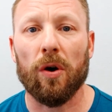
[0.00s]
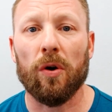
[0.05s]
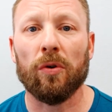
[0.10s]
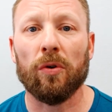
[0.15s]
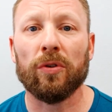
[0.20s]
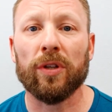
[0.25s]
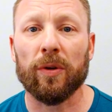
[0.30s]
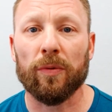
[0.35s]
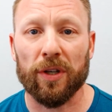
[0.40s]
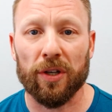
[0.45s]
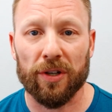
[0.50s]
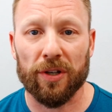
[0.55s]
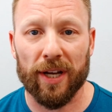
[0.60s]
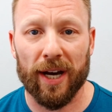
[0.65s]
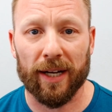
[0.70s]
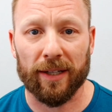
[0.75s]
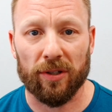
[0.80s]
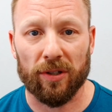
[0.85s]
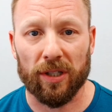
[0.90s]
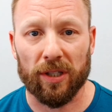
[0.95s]
only when your
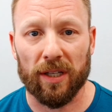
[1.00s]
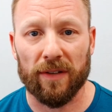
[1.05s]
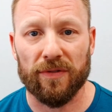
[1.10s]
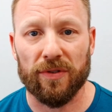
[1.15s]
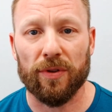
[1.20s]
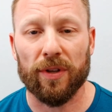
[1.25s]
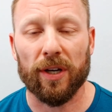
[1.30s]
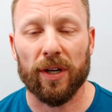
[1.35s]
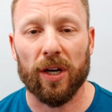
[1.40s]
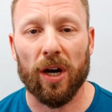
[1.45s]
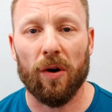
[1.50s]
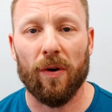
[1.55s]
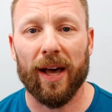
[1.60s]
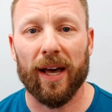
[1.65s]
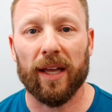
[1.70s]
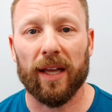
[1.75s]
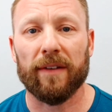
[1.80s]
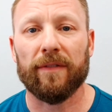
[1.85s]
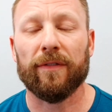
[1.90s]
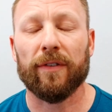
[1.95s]
doctor gives you the go
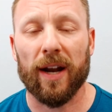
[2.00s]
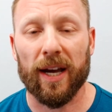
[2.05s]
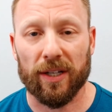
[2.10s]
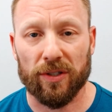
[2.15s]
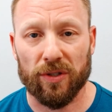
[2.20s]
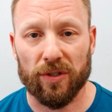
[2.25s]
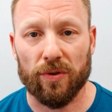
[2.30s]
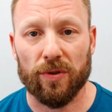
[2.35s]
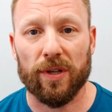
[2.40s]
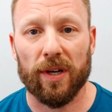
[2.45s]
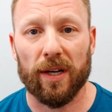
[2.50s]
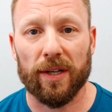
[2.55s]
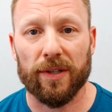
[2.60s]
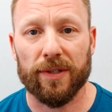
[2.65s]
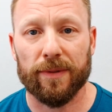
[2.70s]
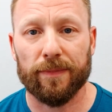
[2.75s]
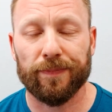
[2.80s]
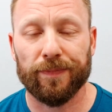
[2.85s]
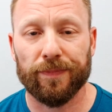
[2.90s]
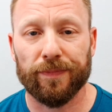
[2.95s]
ahead for exercise.